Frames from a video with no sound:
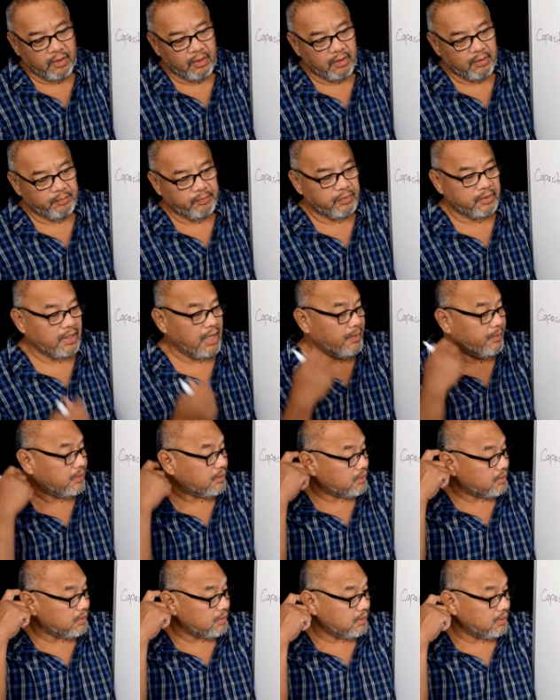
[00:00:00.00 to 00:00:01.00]

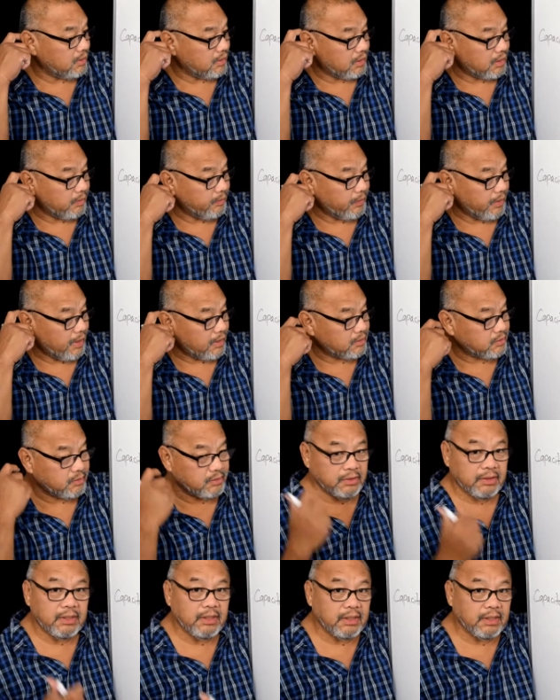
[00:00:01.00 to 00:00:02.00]
parameter that the capacitor
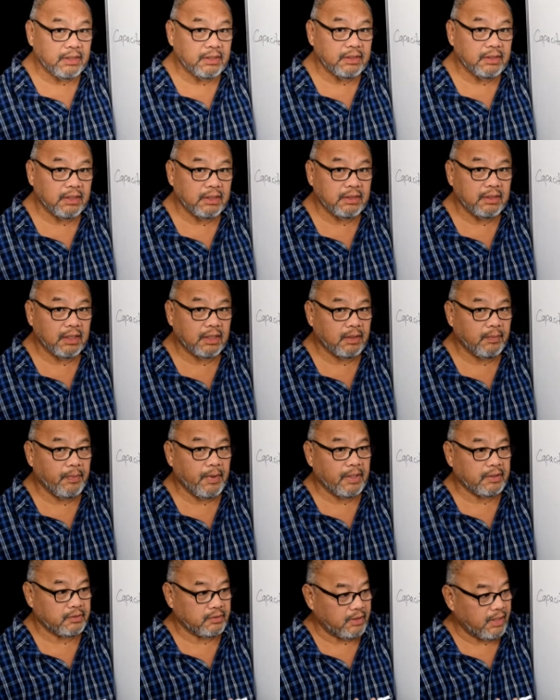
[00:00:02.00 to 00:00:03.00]
the
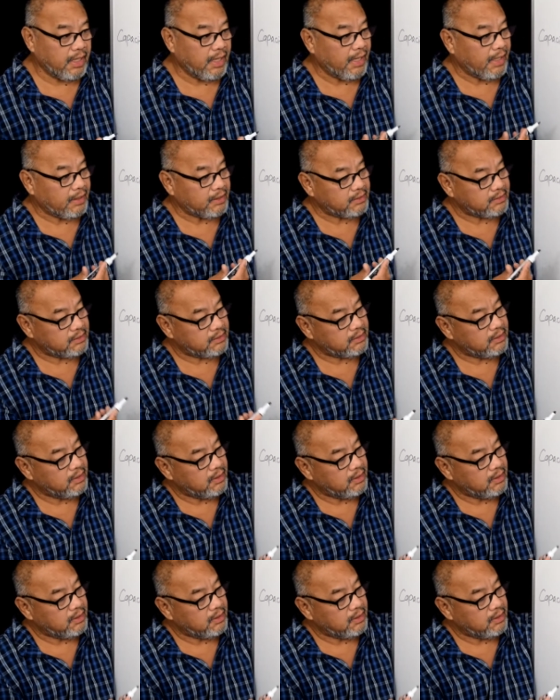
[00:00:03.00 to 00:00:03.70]
capacitor has.